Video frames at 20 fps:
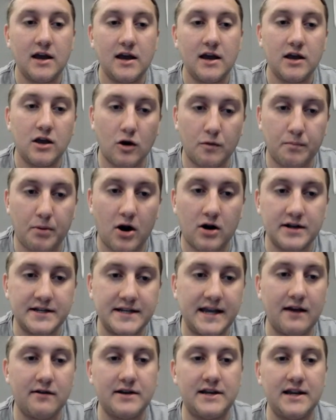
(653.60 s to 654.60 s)
your part is
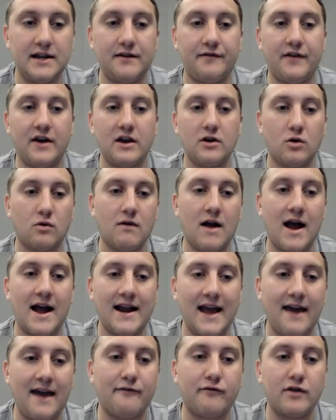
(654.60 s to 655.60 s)
guaranteed to fit your
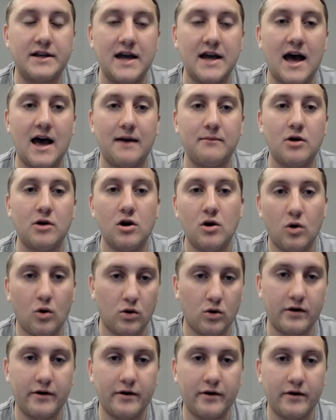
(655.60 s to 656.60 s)
ride every time
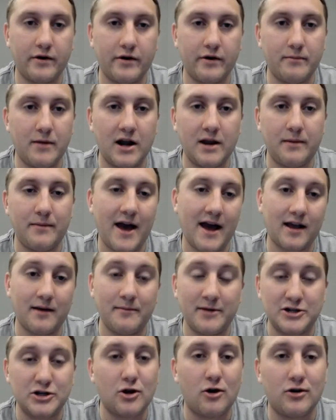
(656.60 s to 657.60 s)
or your money back. I
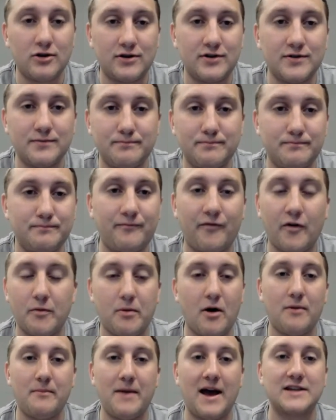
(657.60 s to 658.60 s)
bet you college
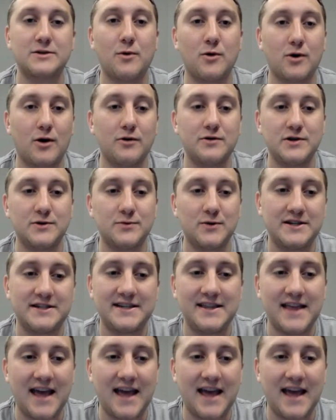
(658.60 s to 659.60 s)
football and basketball coaches
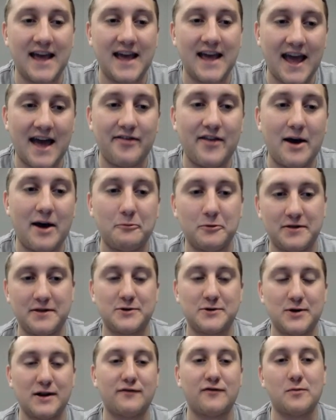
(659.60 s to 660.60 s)
wish they
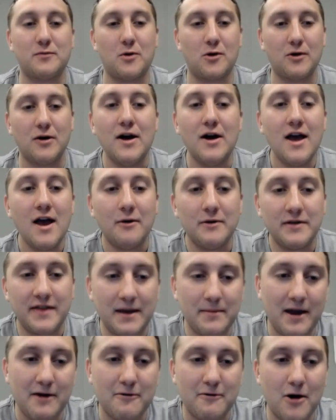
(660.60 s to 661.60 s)
had that with the transfer
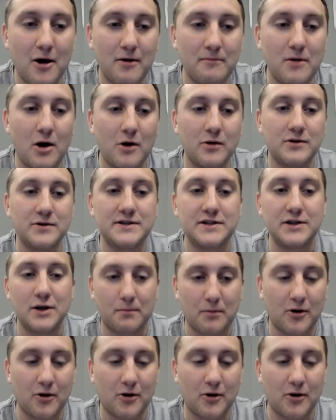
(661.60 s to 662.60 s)
portal. With
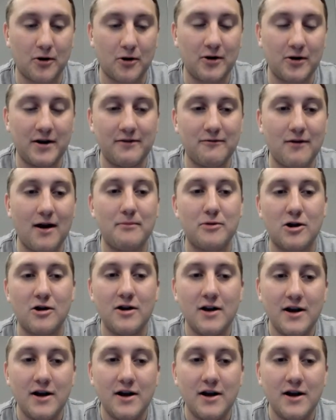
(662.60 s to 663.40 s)
eBay Motors, you're burning